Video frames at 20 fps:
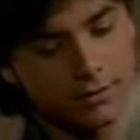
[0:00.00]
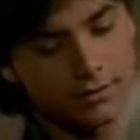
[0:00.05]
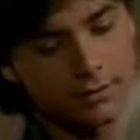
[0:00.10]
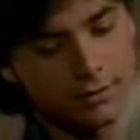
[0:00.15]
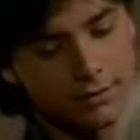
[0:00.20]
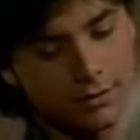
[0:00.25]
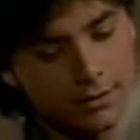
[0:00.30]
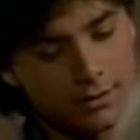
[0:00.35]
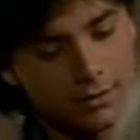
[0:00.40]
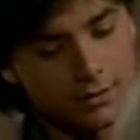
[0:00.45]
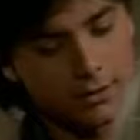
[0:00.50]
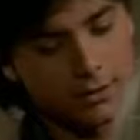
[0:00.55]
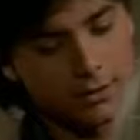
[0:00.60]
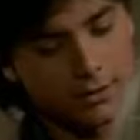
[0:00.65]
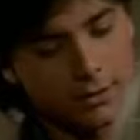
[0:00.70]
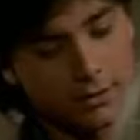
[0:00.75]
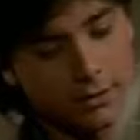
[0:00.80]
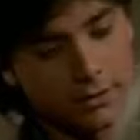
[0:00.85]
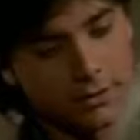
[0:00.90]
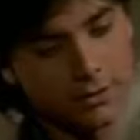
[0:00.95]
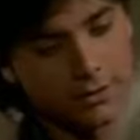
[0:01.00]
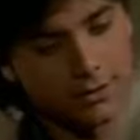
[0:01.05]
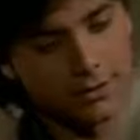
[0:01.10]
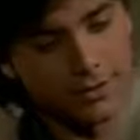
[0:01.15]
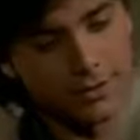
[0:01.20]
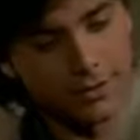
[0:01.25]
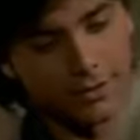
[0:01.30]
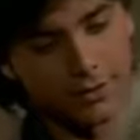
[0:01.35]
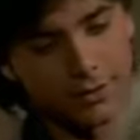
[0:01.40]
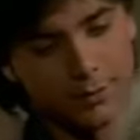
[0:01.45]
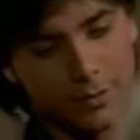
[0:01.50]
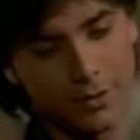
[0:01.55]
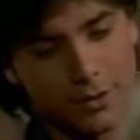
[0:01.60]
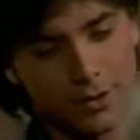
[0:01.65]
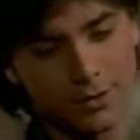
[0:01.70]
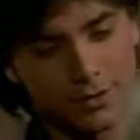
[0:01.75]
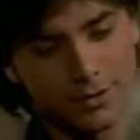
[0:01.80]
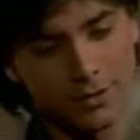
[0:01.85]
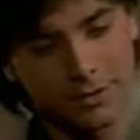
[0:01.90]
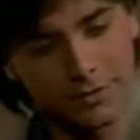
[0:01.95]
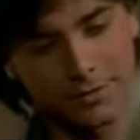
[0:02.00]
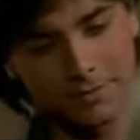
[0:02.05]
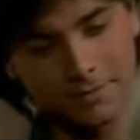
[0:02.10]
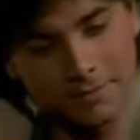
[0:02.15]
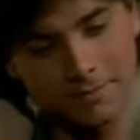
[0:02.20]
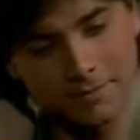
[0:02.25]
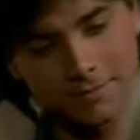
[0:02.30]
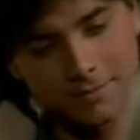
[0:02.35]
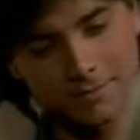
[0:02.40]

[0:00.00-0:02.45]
and you've done a little more, too